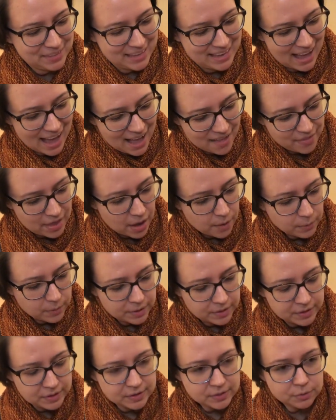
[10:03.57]
yeah, that
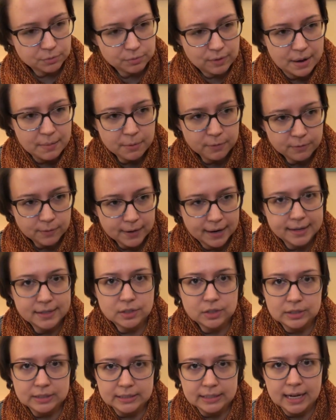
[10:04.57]
was right before I
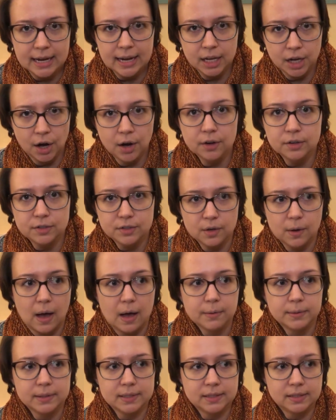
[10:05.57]
started dyeing yarn, so
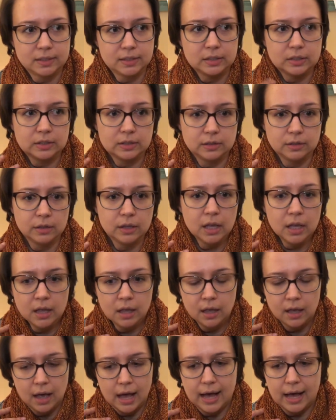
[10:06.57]
I was still
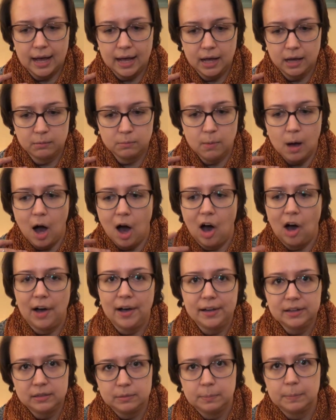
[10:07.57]

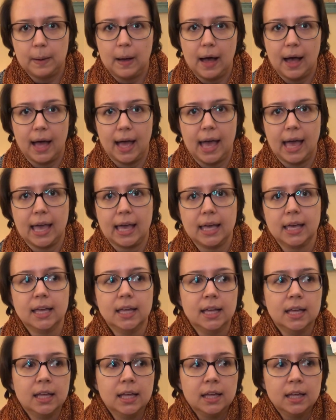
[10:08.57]
awed by
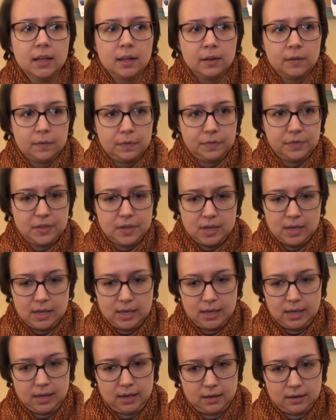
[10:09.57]

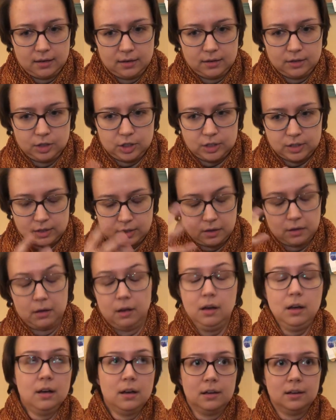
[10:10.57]
the
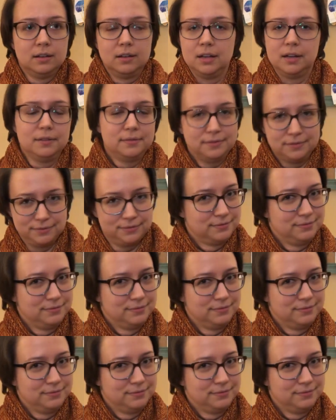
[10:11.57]
of